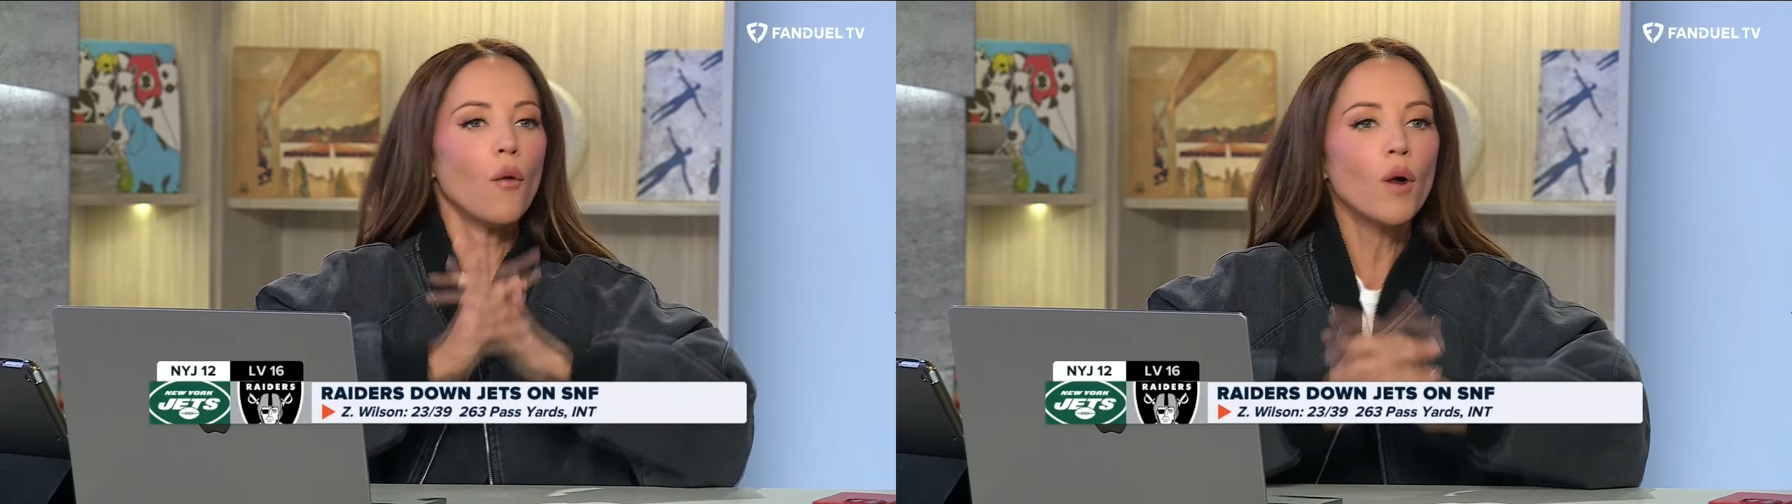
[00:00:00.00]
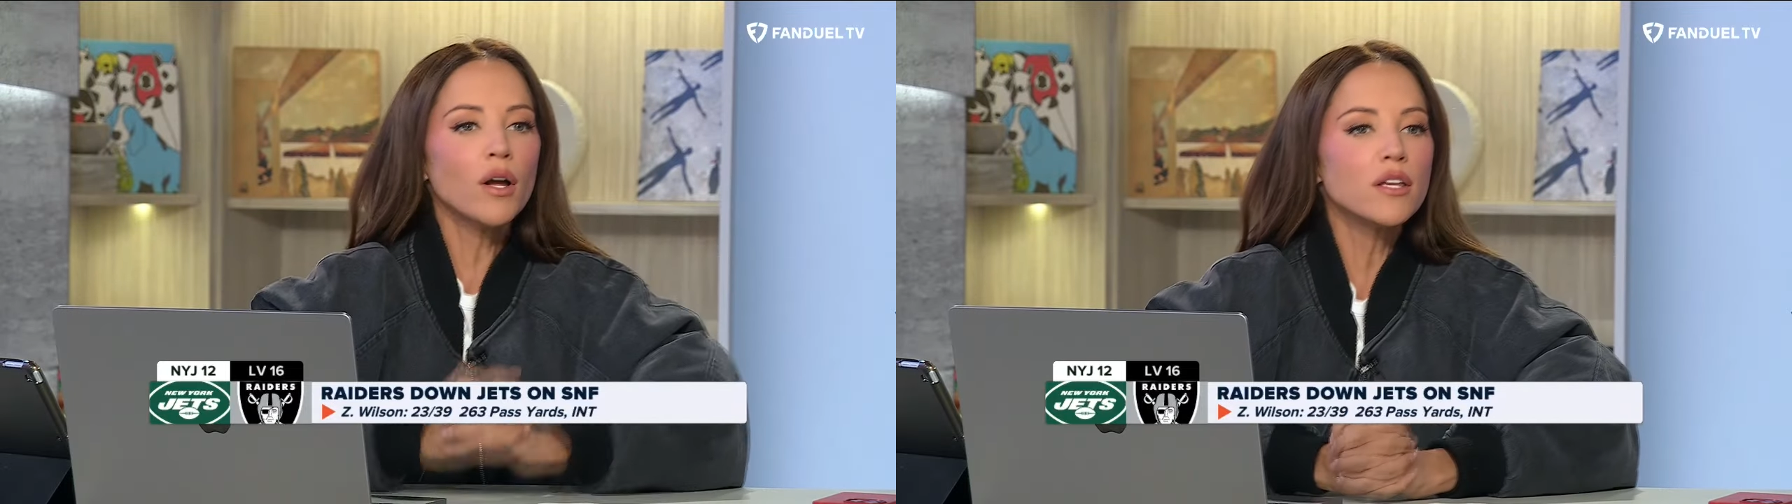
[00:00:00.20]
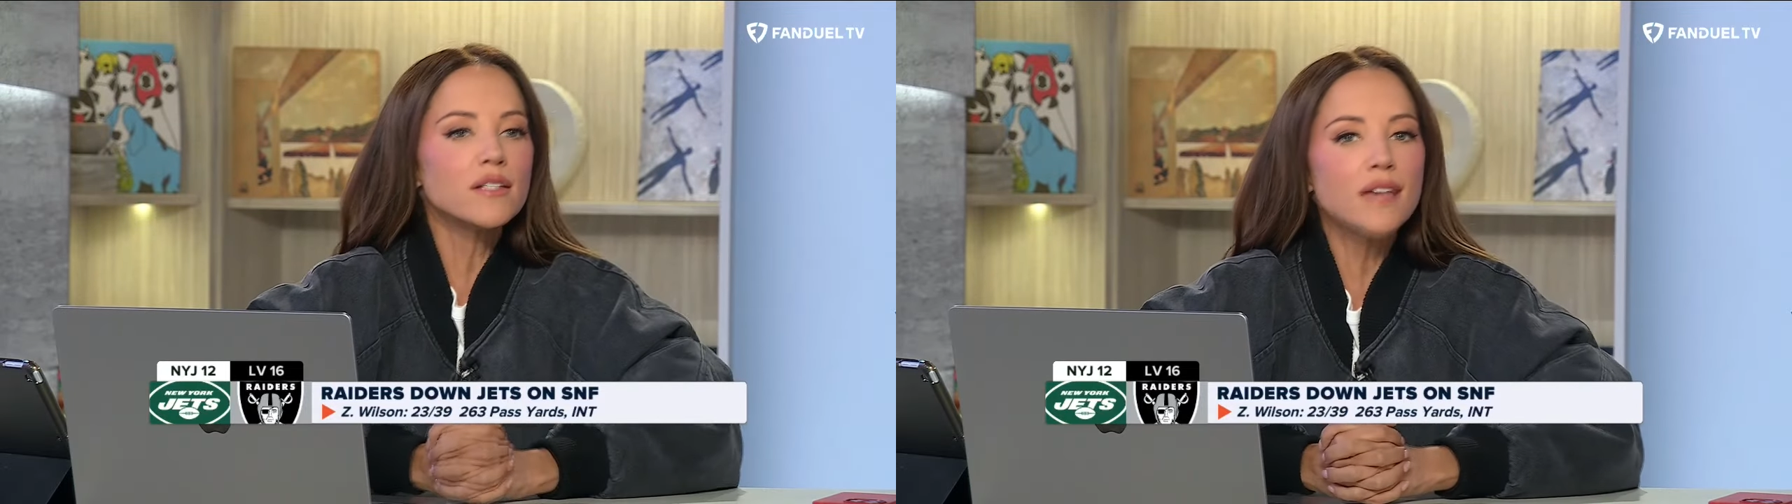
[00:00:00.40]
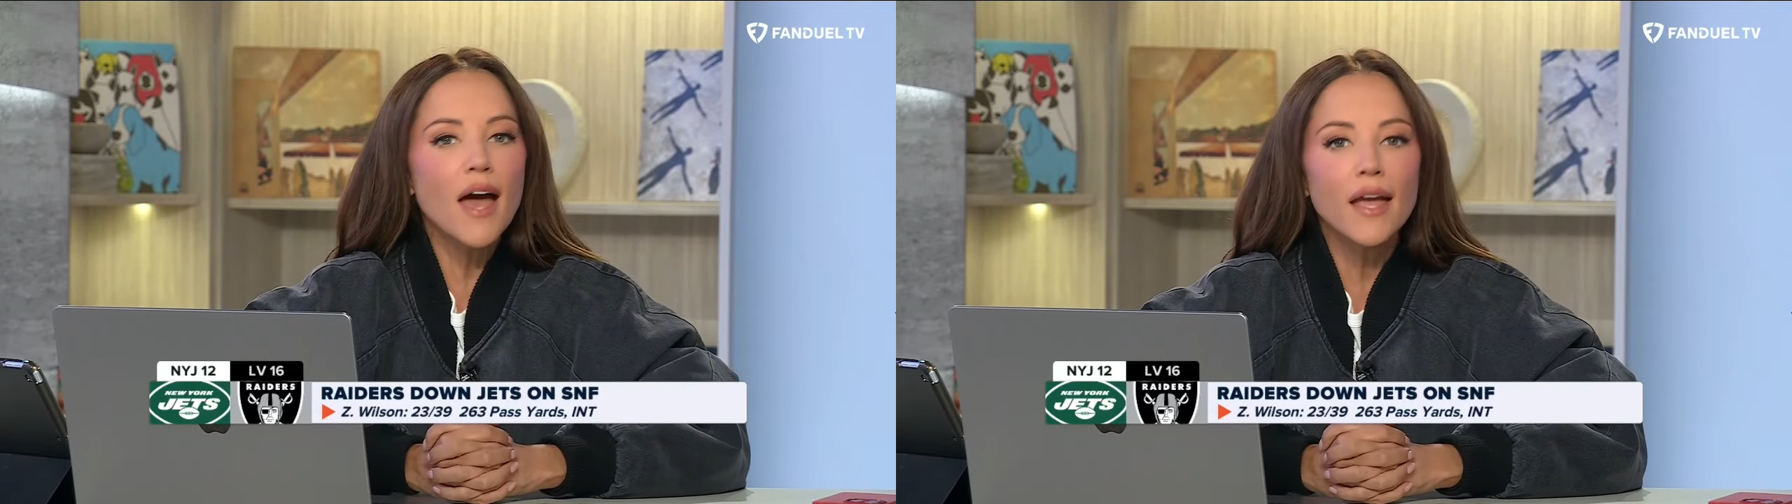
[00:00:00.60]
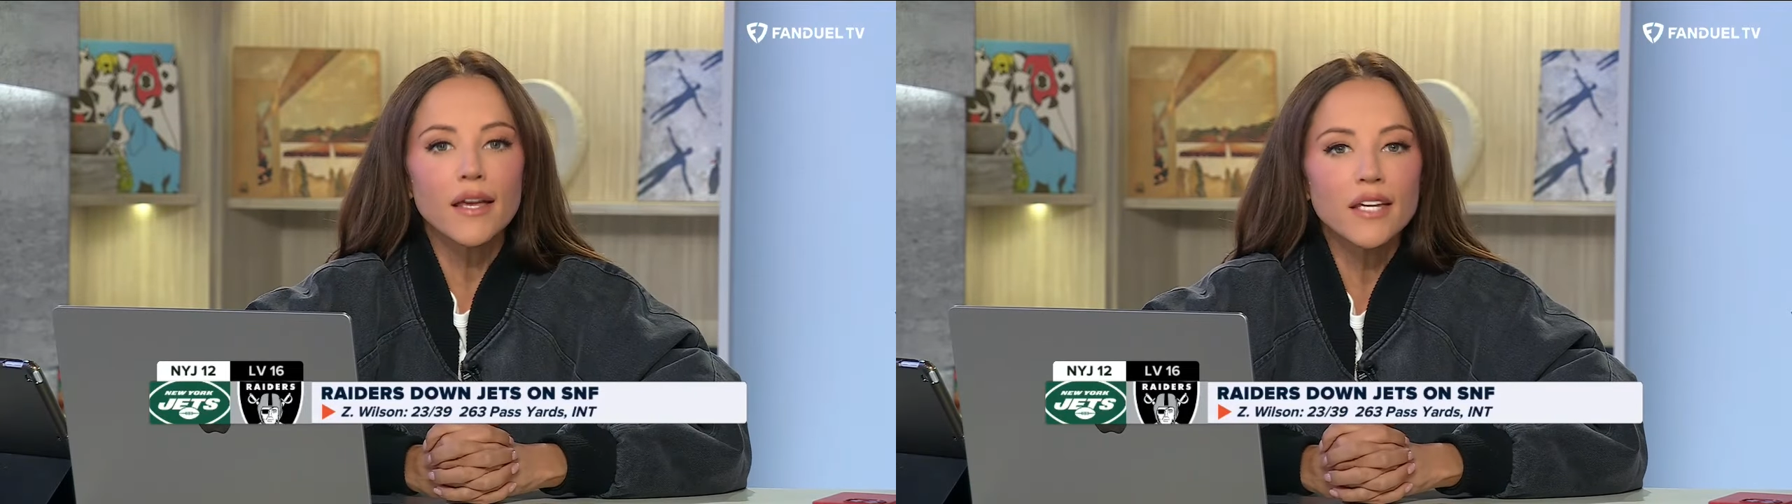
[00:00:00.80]
what can you
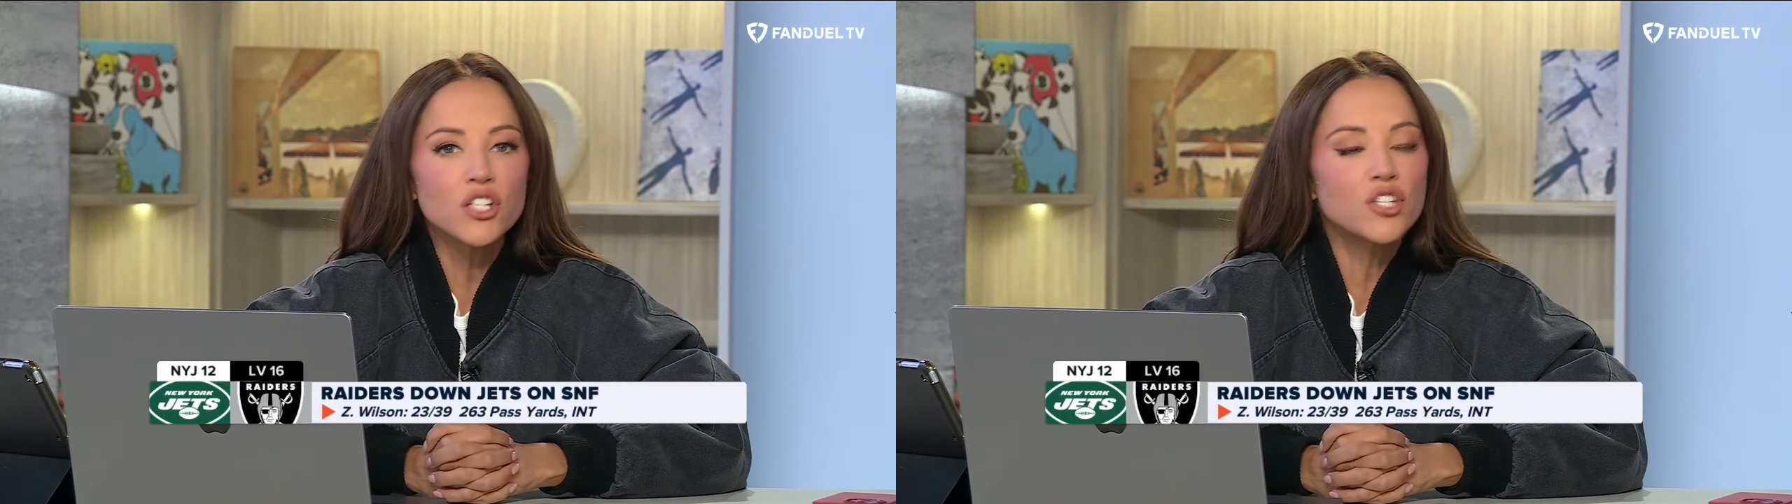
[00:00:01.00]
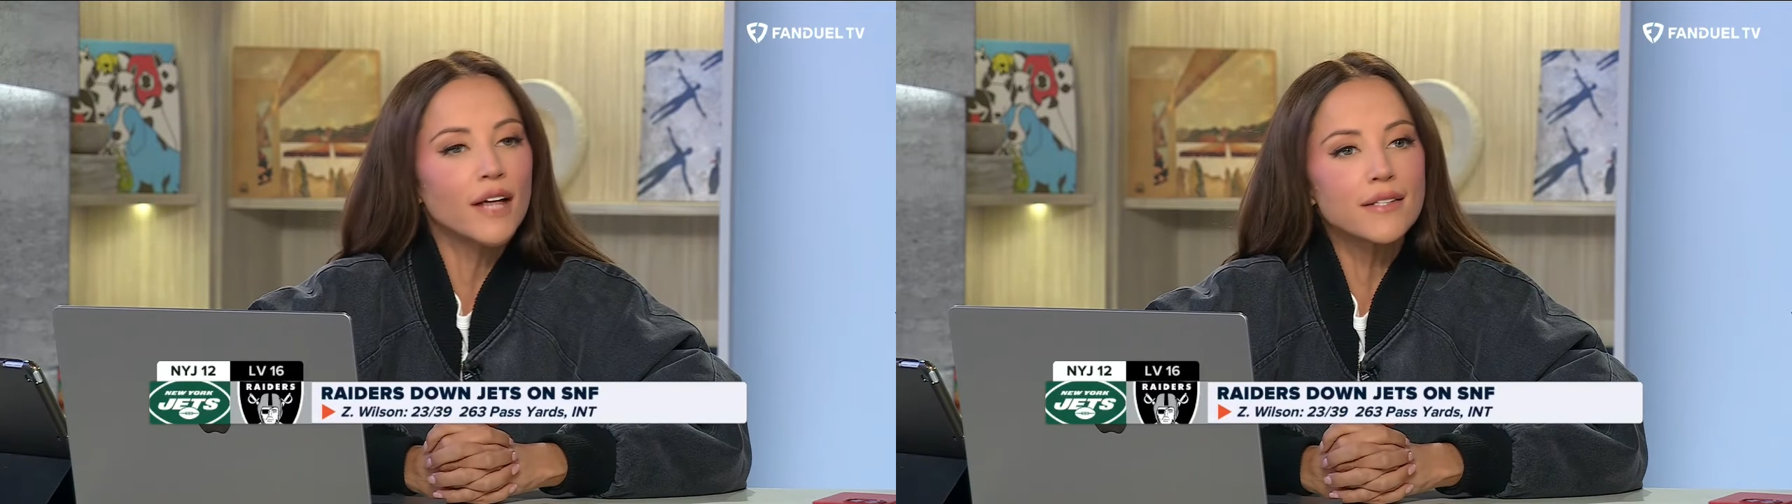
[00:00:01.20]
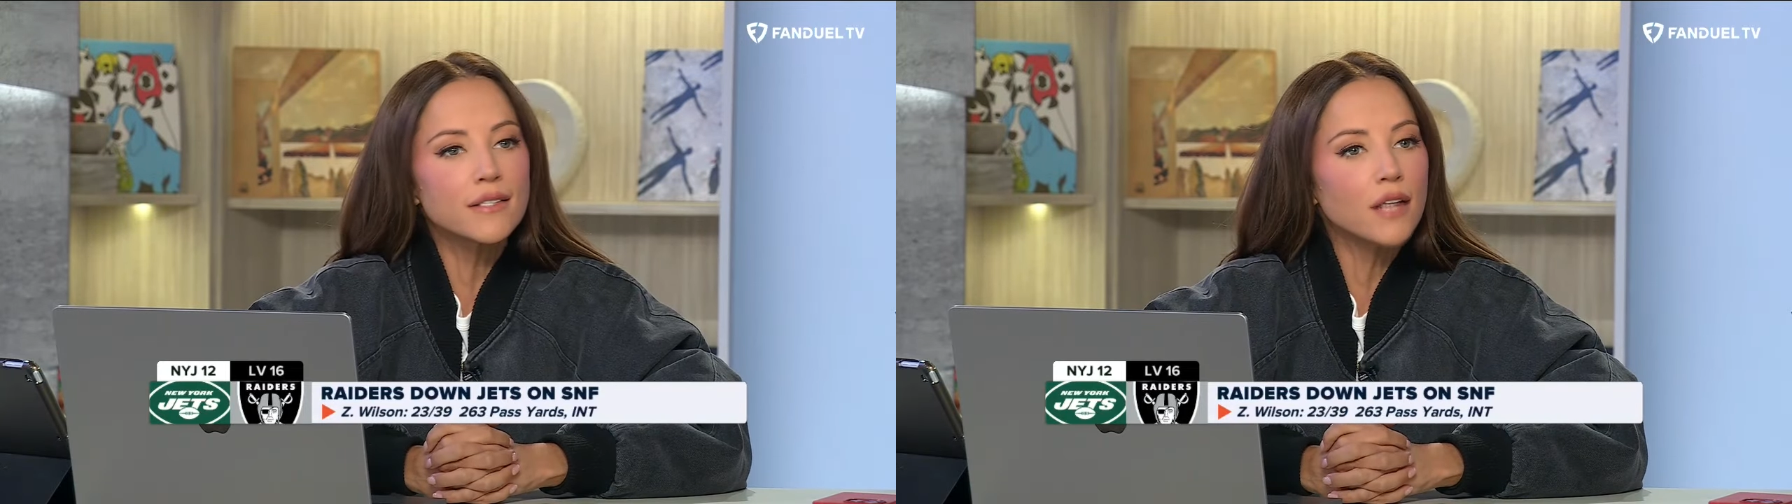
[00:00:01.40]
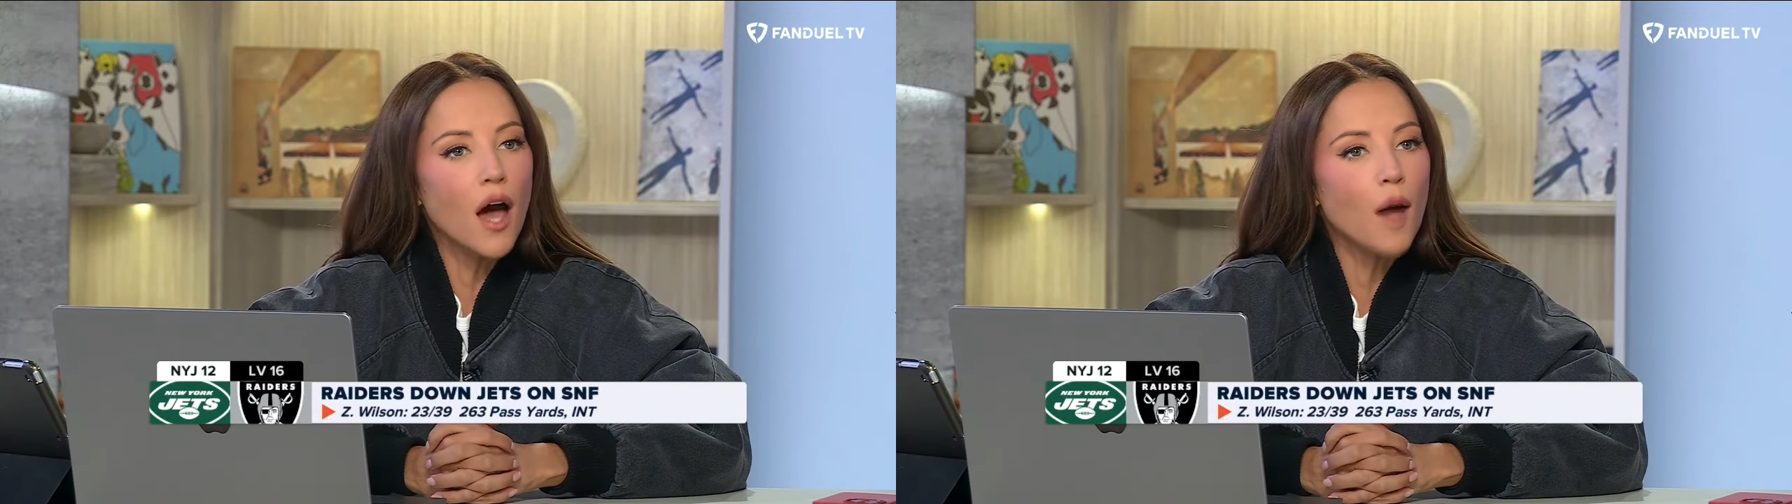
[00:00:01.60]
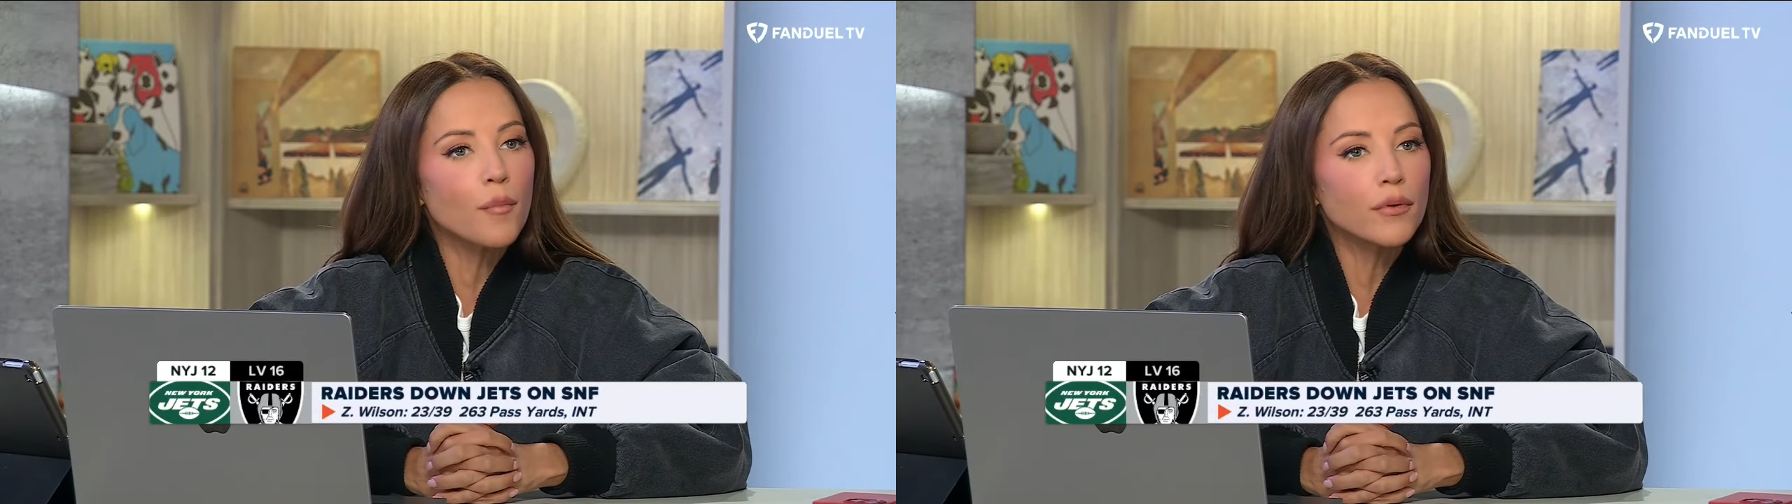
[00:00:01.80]
say? You jetsed it
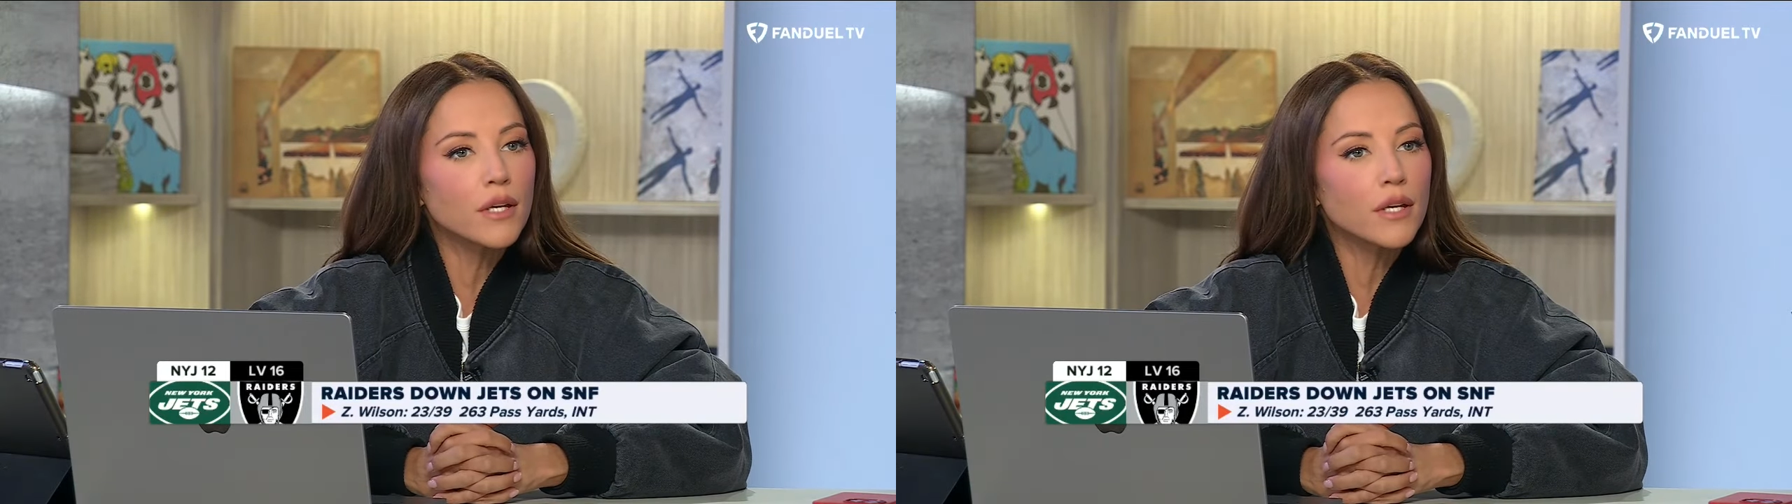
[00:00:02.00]
up.